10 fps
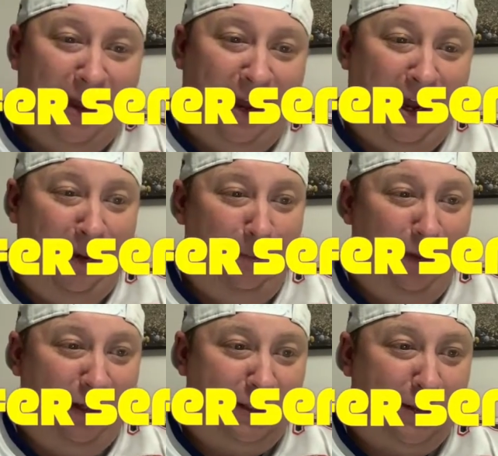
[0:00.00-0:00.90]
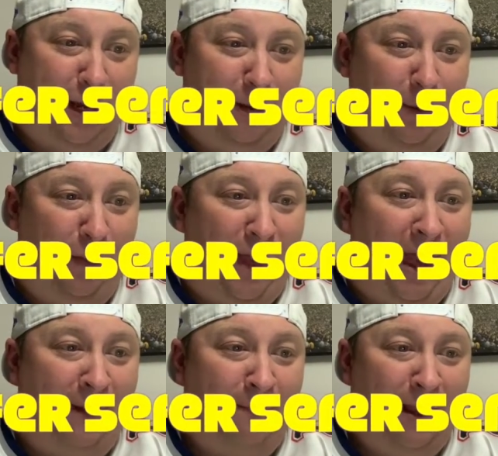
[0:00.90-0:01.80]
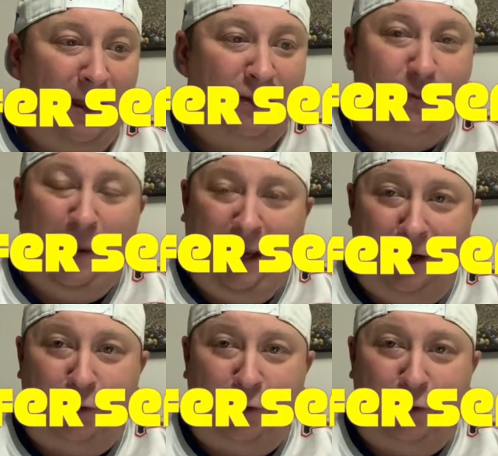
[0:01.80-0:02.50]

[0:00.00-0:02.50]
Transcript: I'm really excited about that. Speaking of